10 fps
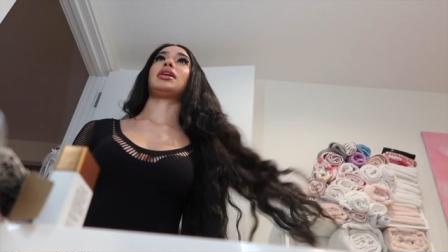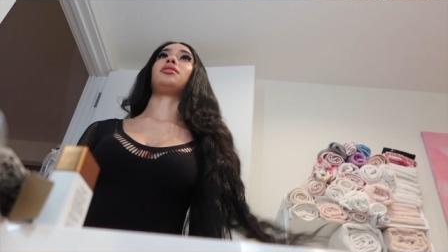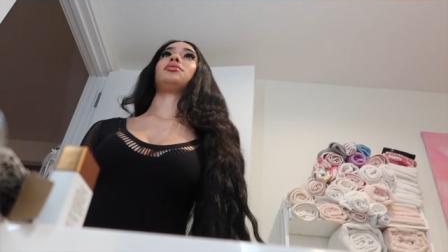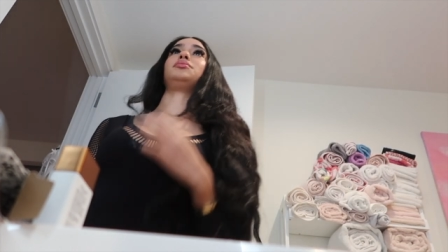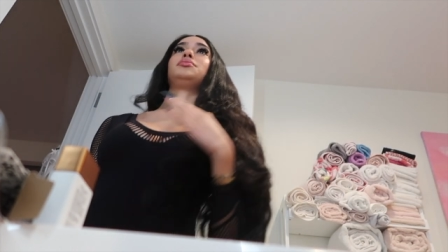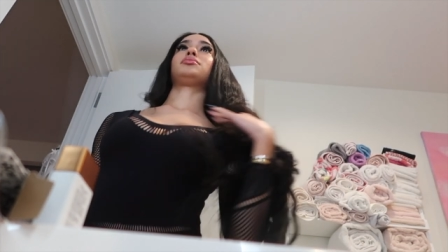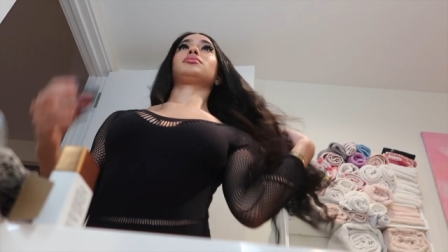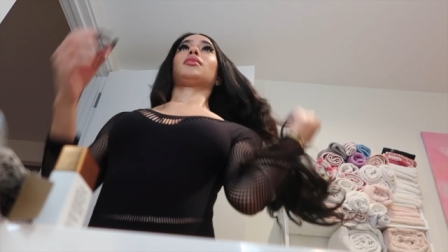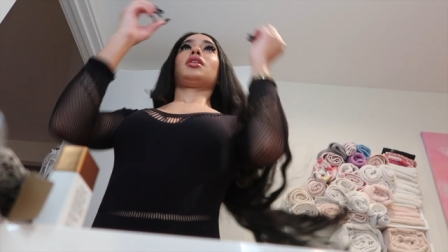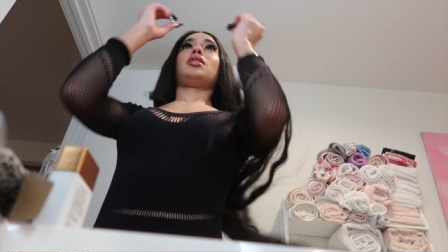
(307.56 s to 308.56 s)
down.
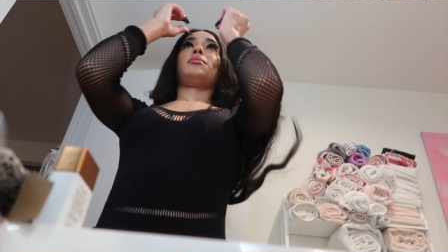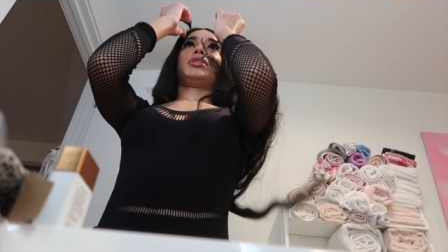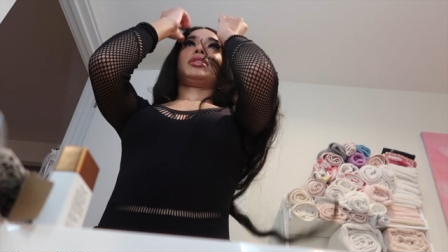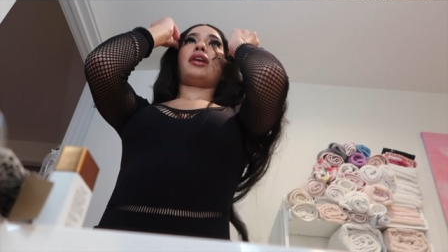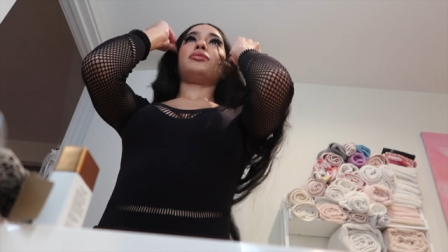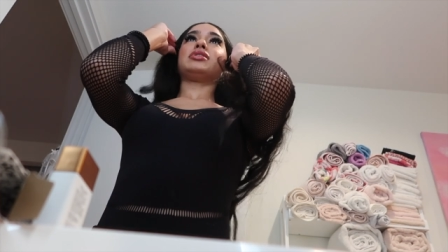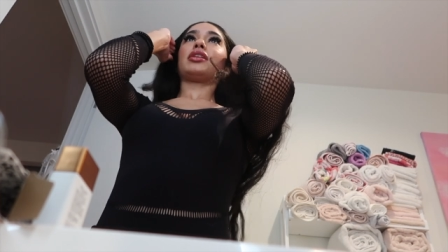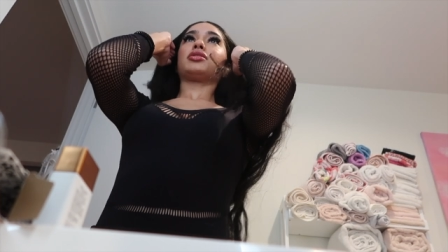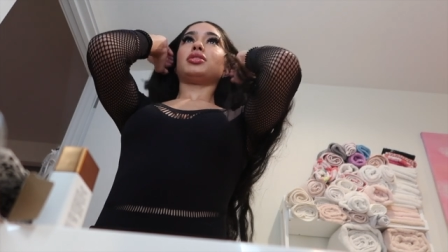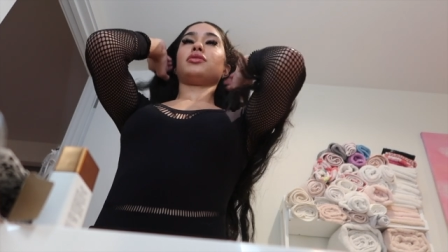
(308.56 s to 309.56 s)
But that was
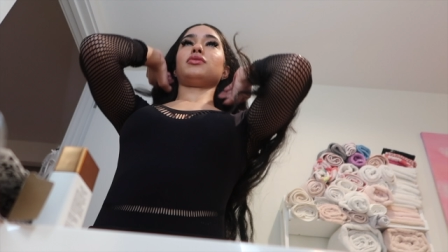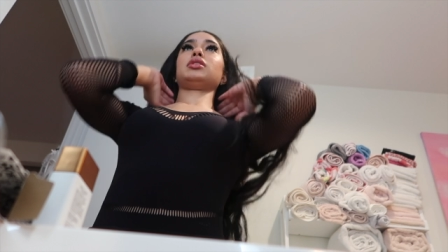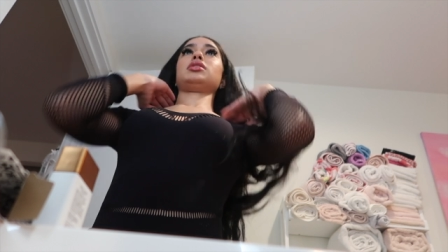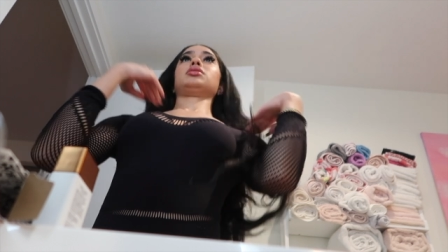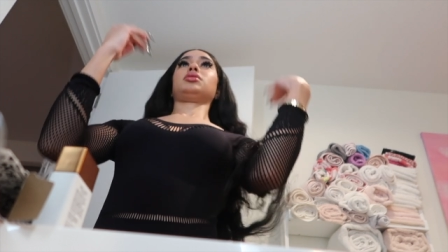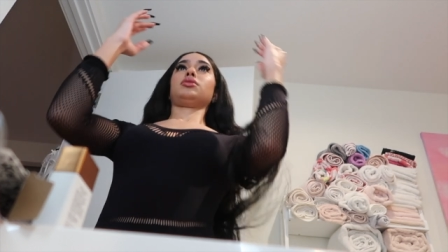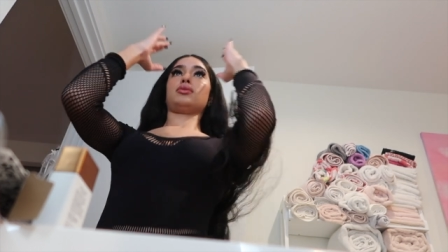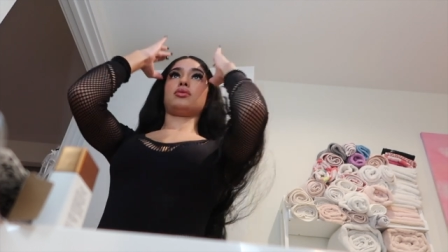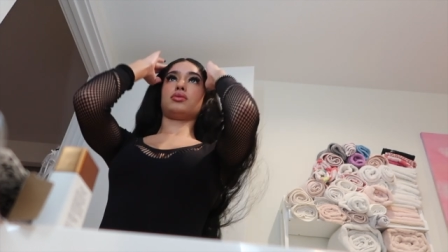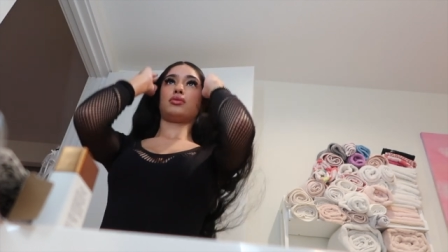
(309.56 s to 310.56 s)
actually really
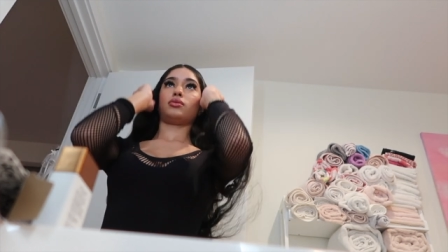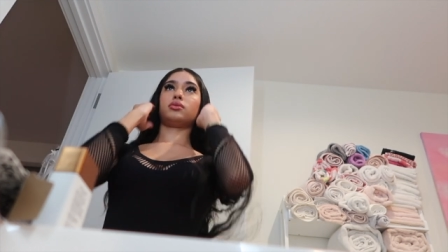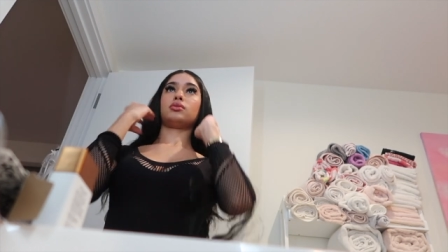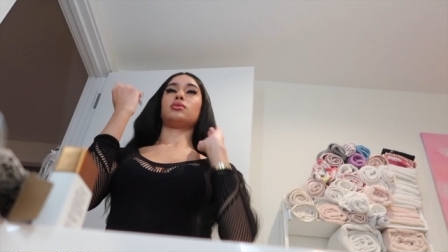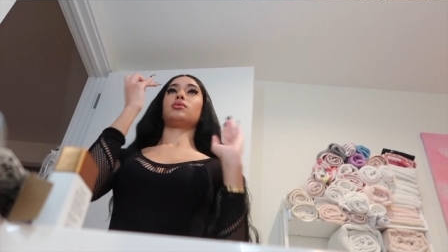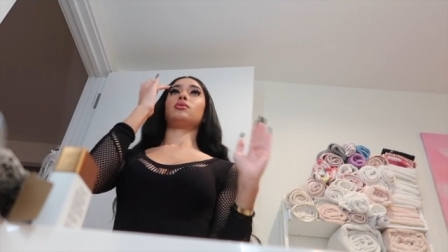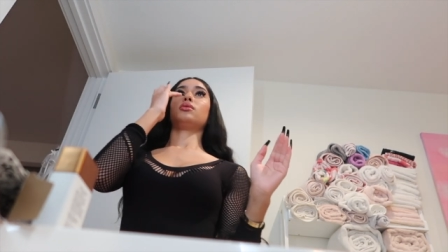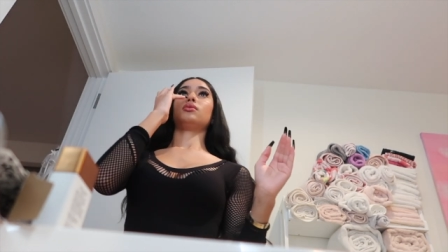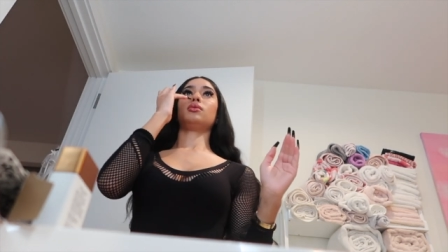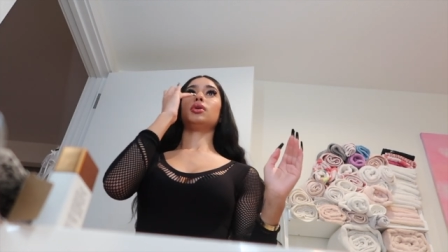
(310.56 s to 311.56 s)
cute.
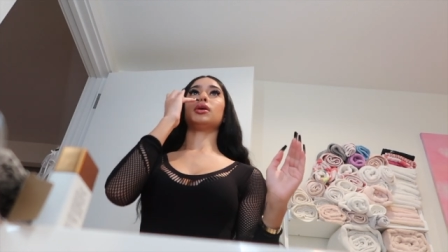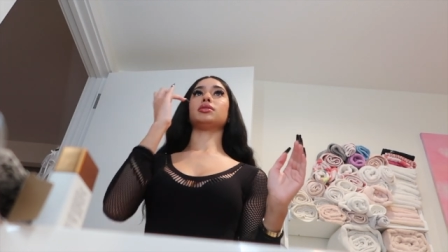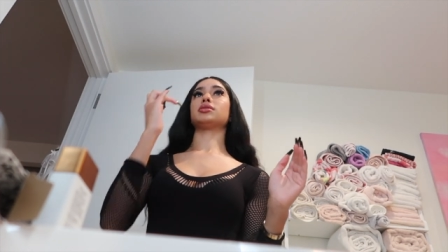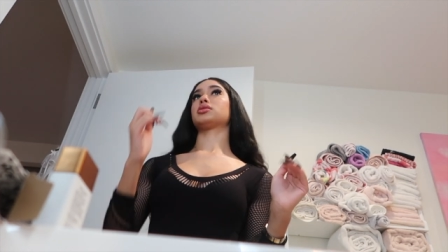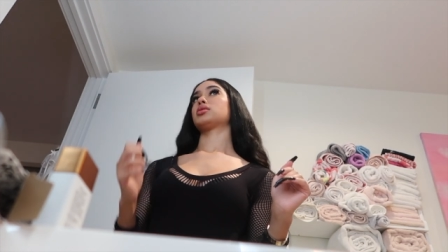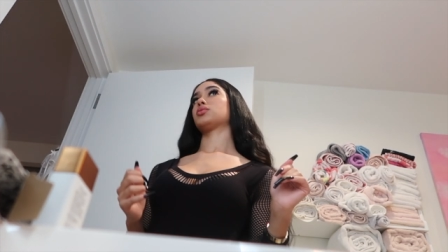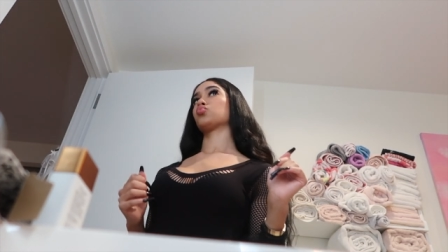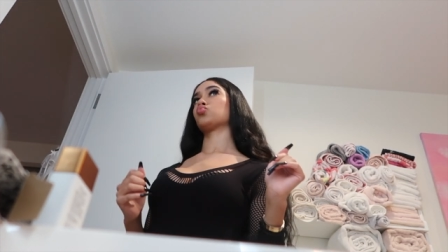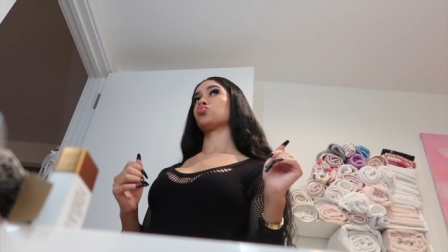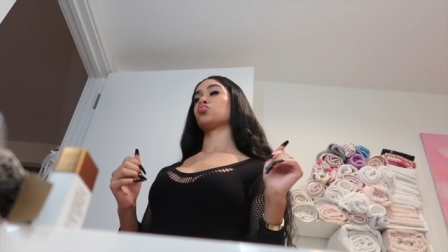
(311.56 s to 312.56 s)
What else?
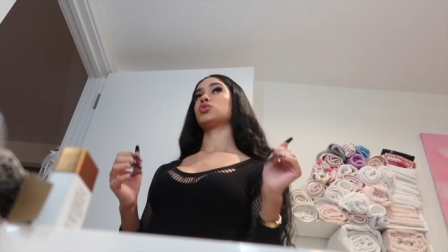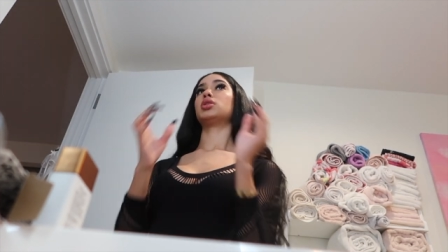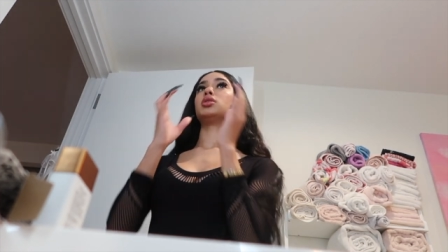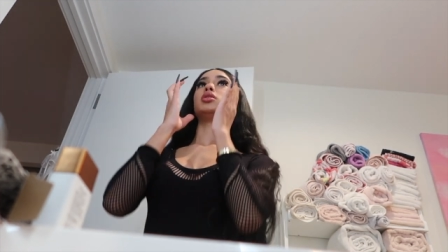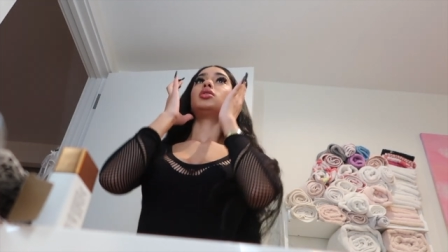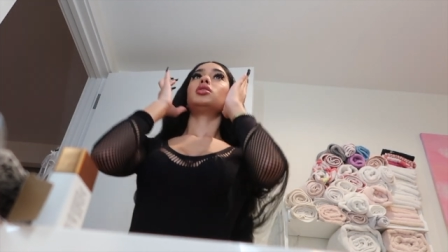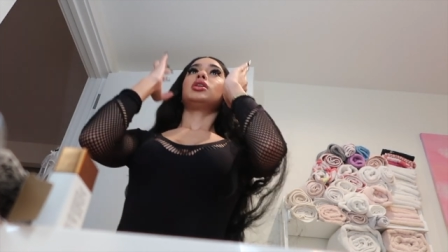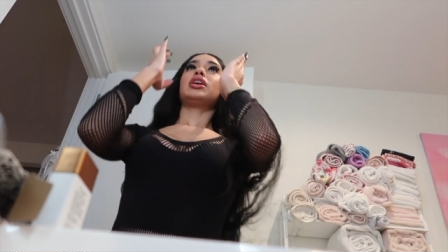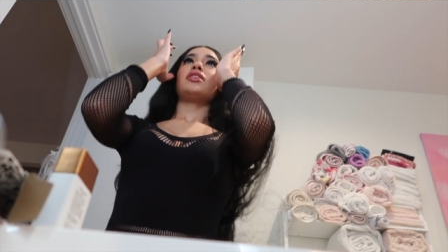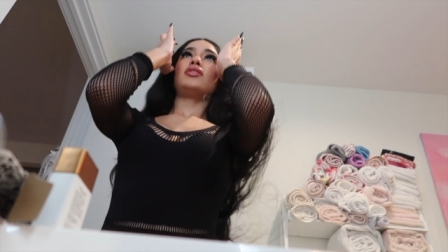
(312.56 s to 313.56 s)

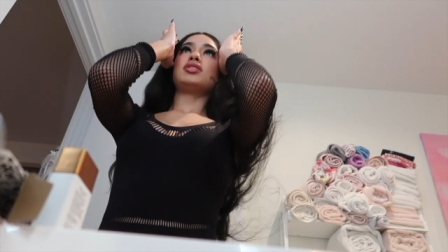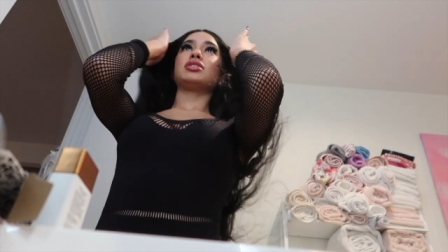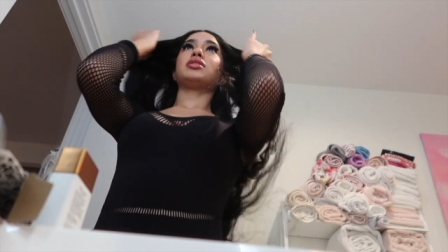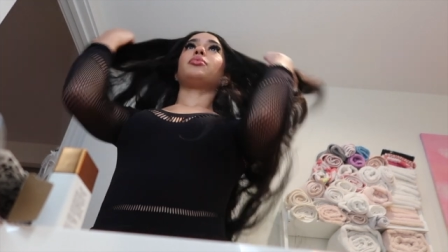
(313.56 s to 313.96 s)
Even just the